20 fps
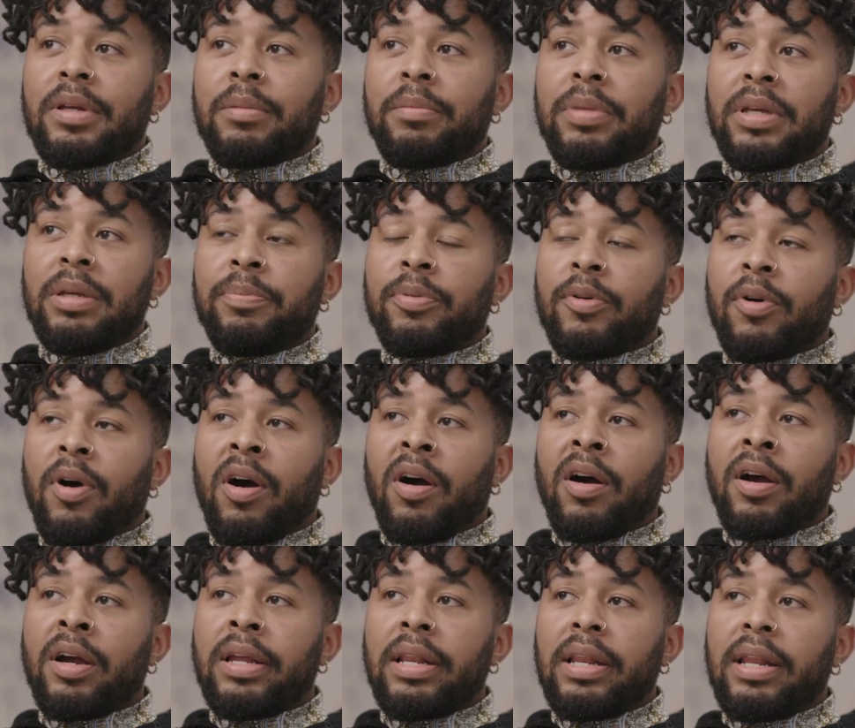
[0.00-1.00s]
people
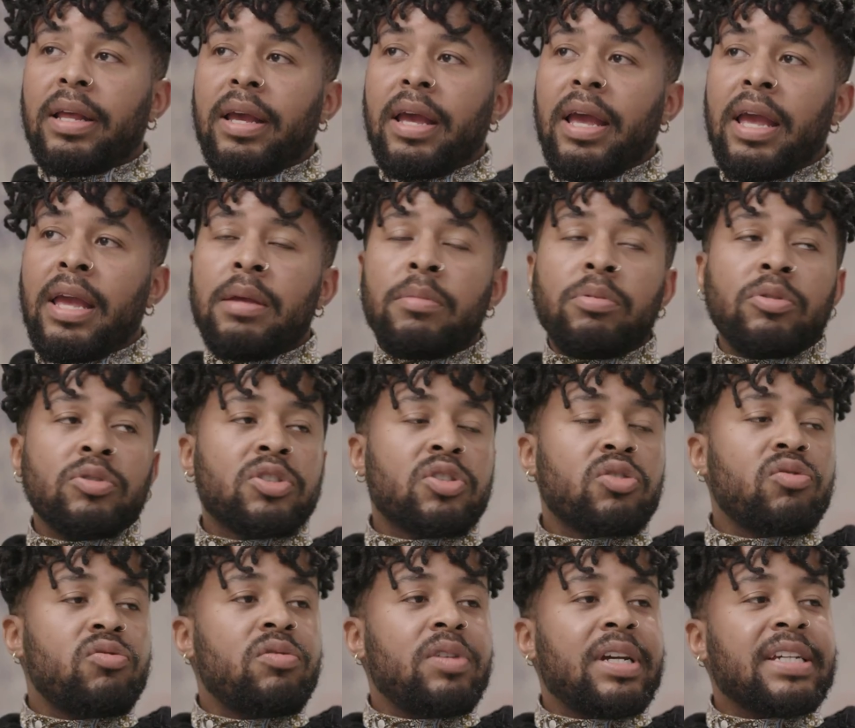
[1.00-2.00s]
aren't able
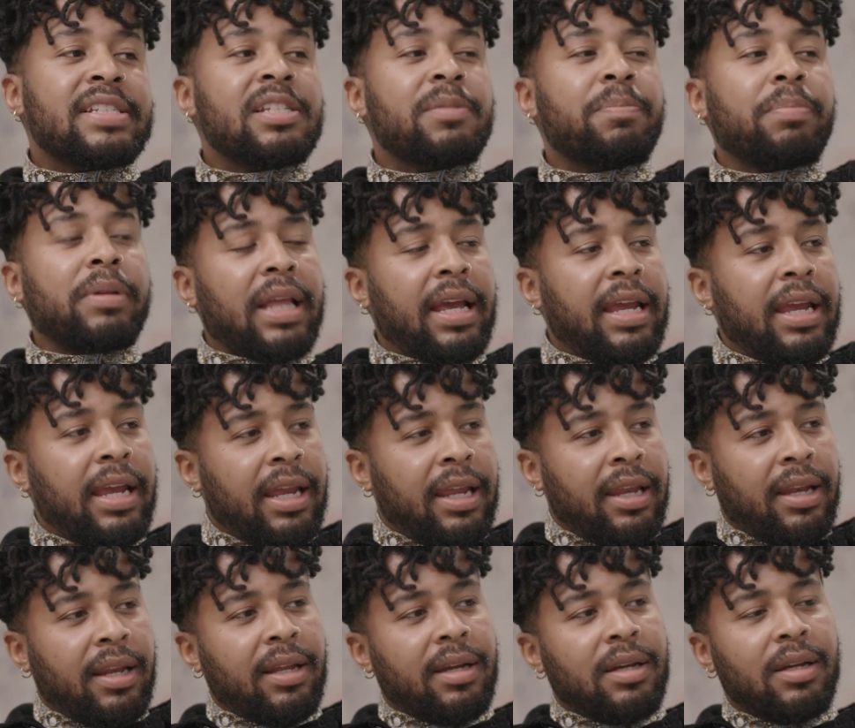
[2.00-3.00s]
to
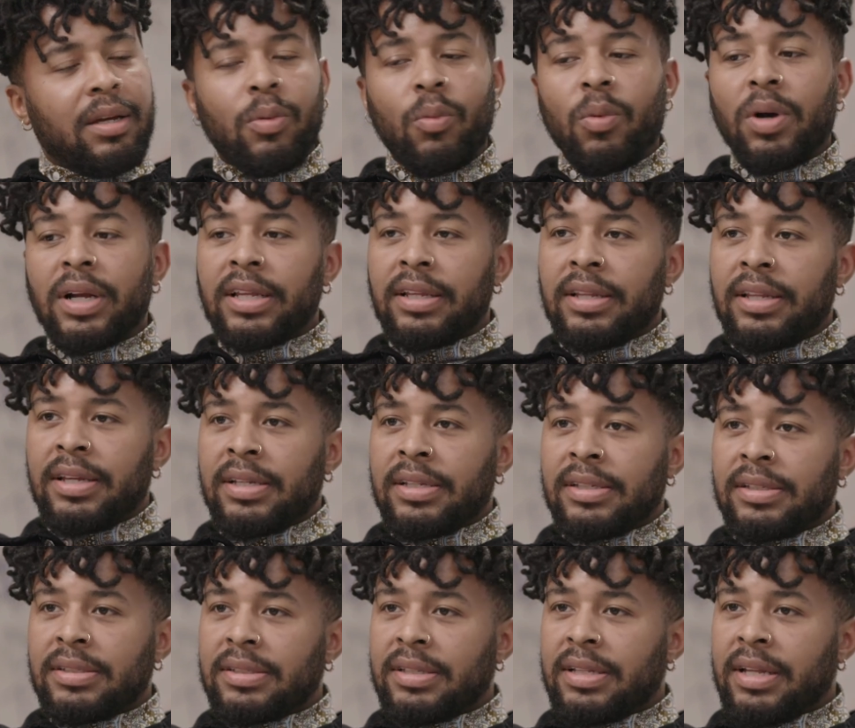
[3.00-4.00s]
explain what it
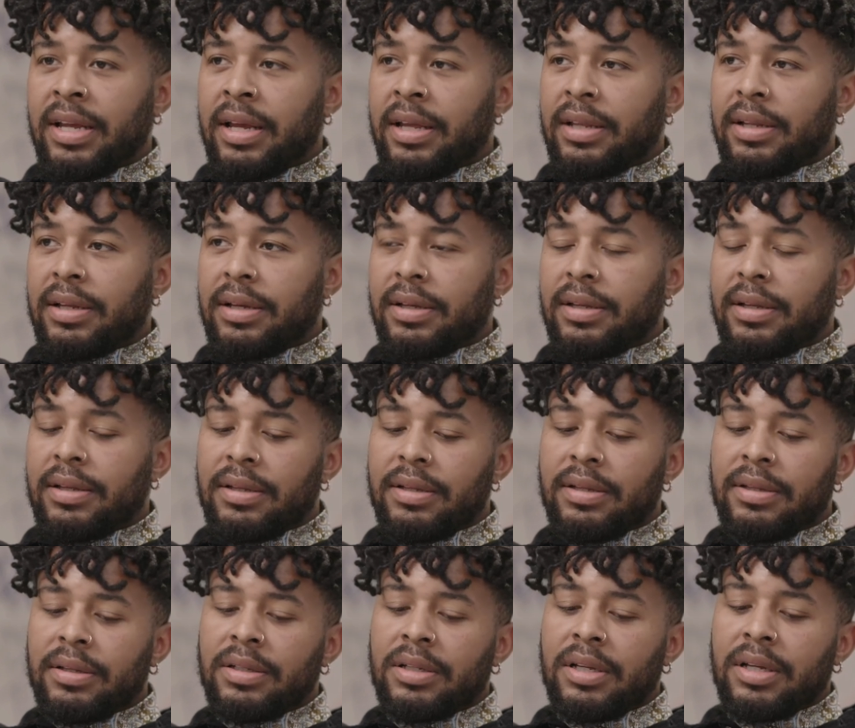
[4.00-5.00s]
is that
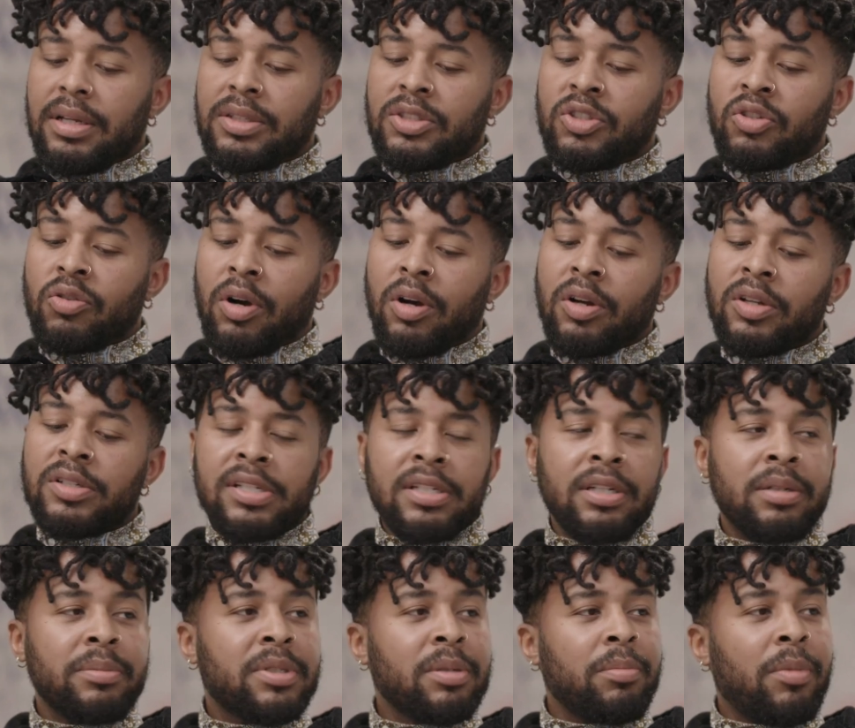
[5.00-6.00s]
draws
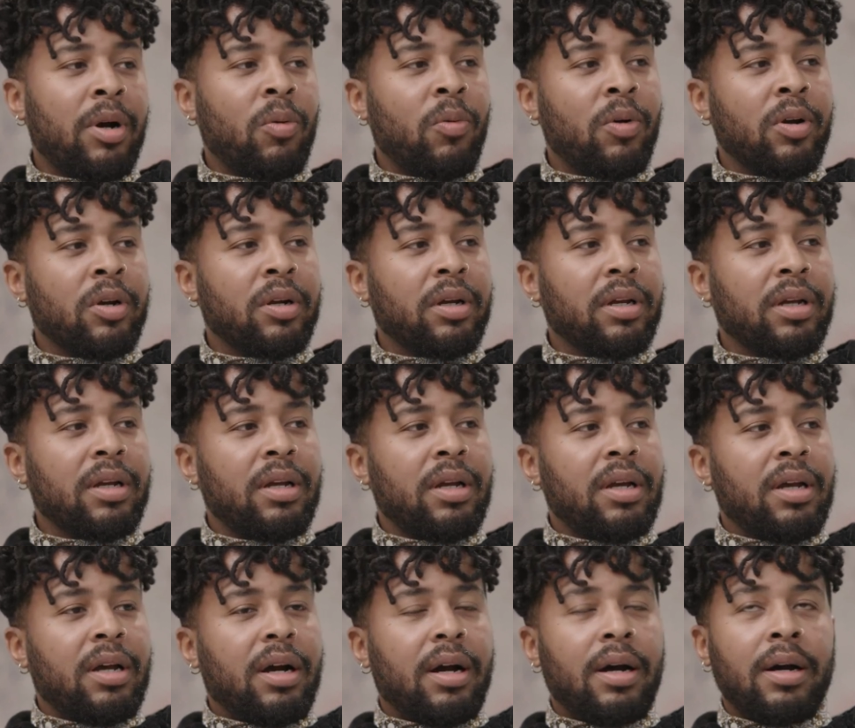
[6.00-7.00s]
them to my work.
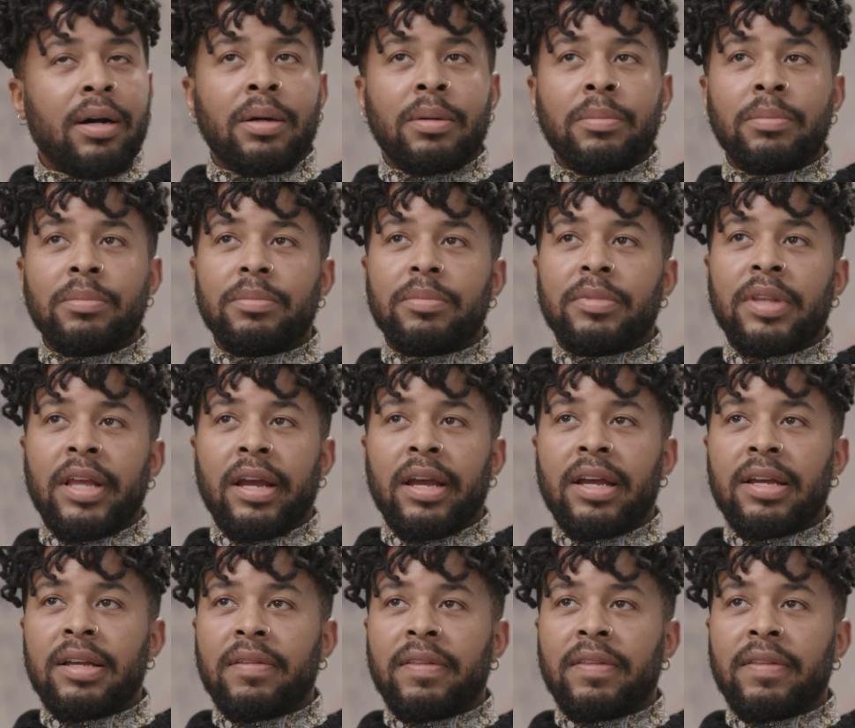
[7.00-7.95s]
There